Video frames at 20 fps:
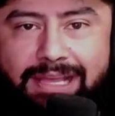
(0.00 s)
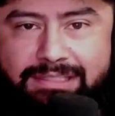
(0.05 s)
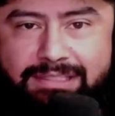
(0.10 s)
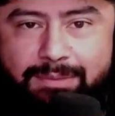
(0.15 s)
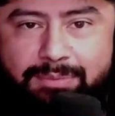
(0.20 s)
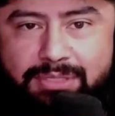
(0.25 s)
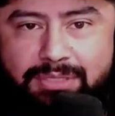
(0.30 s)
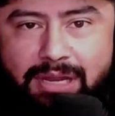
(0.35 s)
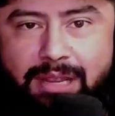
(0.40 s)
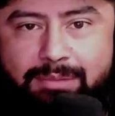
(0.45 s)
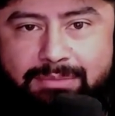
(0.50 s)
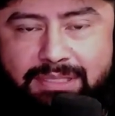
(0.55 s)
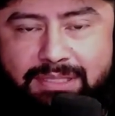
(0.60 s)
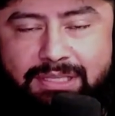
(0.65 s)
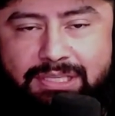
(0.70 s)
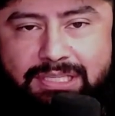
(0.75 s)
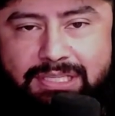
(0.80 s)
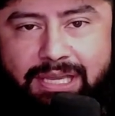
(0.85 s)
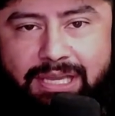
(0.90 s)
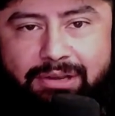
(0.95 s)
subscribed to
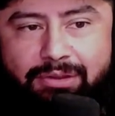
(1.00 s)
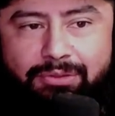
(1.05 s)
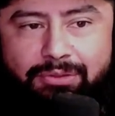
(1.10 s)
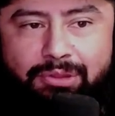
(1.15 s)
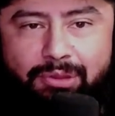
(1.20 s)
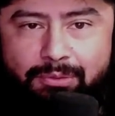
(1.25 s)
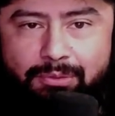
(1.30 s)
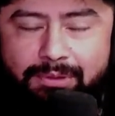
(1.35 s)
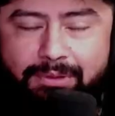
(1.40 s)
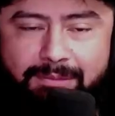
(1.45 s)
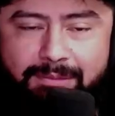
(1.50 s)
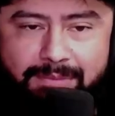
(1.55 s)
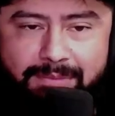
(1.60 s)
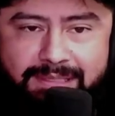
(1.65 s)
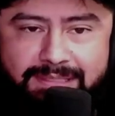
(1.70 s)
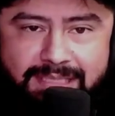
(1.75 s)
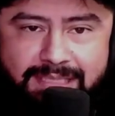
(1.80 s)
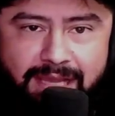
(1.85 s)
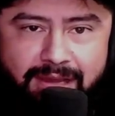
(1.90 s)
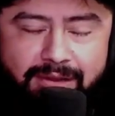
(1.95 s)
the channel and don't want to
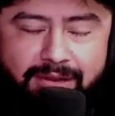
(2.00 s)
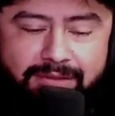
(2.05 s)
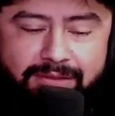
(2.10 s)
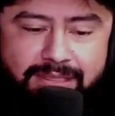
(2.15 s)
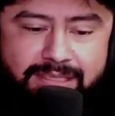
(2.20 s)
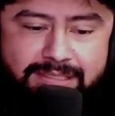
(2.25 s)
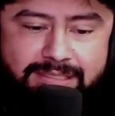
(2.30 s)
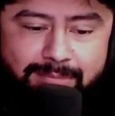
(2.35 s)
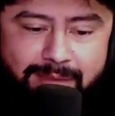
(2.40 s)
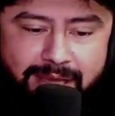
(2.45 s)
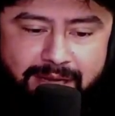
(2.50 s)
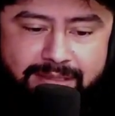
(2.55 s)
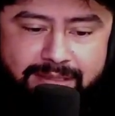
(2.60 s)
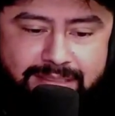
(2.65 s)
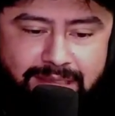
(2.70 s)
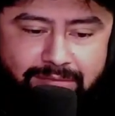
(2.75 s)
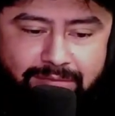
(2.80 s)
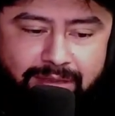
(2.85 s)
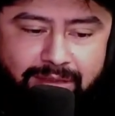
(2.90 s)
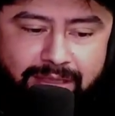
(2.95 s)
miss out on these metas
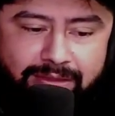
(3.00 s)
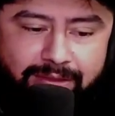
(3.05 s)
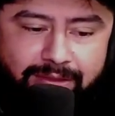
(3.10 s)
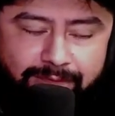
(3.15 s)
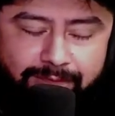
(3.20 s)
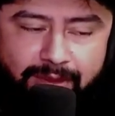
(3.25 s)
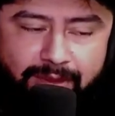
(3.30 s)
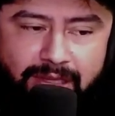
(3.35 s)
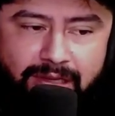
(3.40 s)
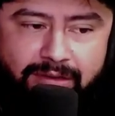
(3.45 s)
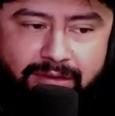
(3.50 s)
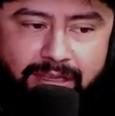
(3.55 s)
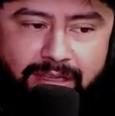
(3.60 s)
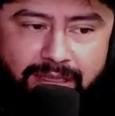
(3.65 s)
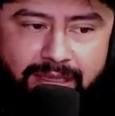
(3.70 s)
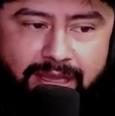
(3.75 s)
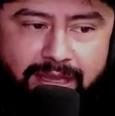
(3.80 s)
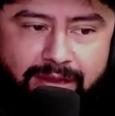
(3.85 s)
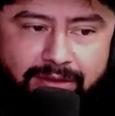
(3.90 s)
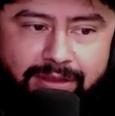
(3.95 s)
that we end up
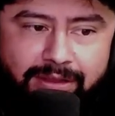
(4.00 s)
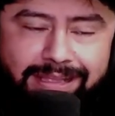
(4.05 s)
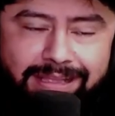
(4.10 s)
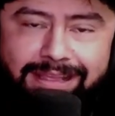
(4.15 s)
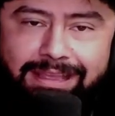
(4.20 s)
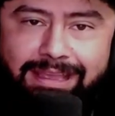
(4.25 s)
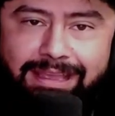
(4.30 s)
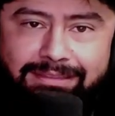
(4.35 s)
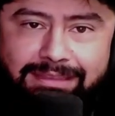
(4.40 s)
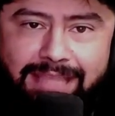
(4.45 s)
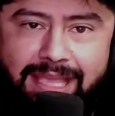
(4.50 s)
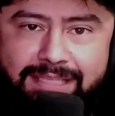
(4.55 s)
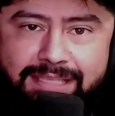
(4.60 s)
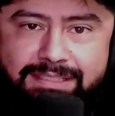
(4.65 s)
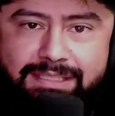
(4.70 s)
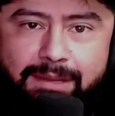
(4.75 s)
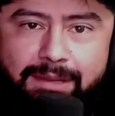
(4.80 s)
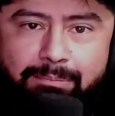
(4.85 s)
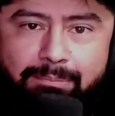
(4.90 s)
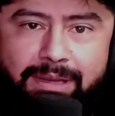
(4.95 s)
figuring out, hit that
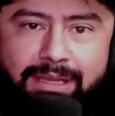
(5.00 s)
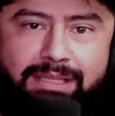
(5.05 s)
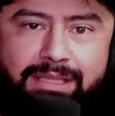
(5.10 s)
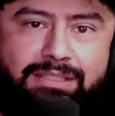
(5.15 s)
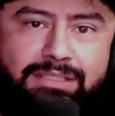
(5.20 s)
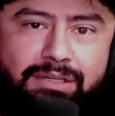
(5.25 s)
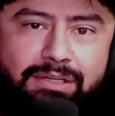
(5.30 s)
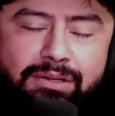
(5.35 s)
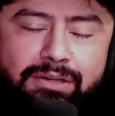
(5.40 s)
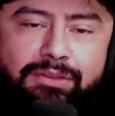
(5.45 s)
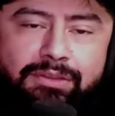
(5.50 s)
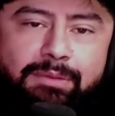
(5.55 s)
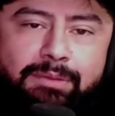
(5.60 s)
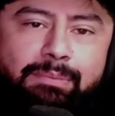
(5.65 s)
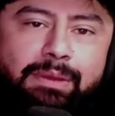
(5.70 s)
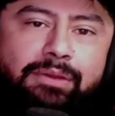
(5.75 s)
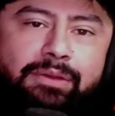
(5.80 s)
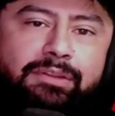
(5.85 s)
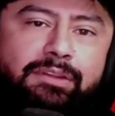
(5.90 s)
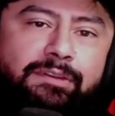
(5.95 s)
sub button, turn on the
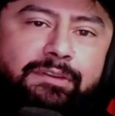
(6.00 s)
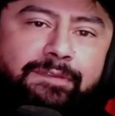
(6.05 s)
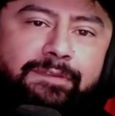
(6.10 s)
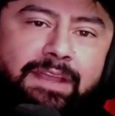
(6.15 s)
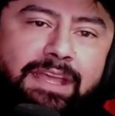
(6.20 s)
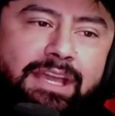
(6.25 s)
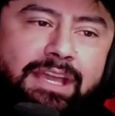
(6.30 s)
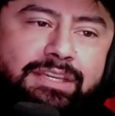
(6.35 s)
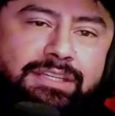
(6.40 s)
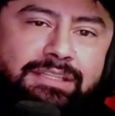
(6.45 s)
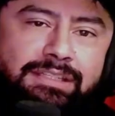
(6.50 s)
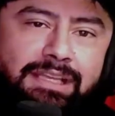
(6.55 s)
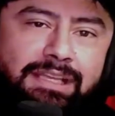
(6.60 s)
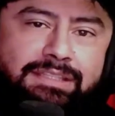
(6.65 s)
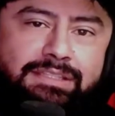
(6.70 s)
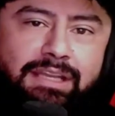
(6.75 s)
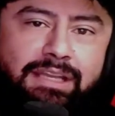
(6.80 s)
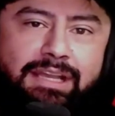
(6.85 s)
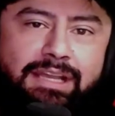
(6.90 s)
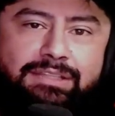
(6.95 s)
bell notification,
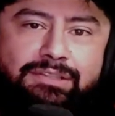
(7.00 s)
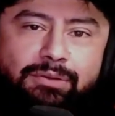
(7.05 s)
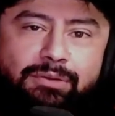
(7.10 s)
lets you guys know